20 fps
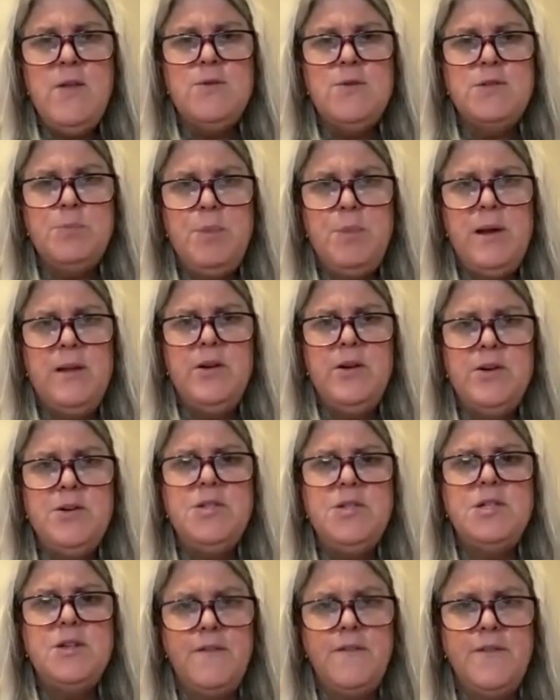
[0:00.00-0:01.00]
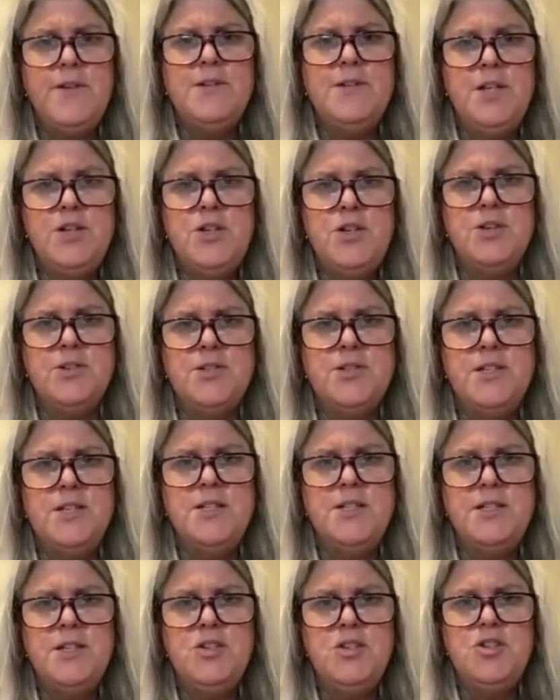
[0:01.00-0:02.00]
those pillars for digital
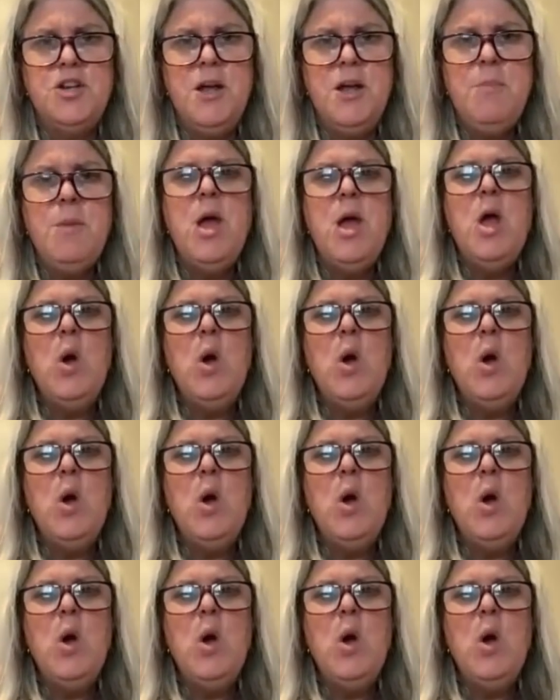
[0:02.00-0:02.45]
citizenship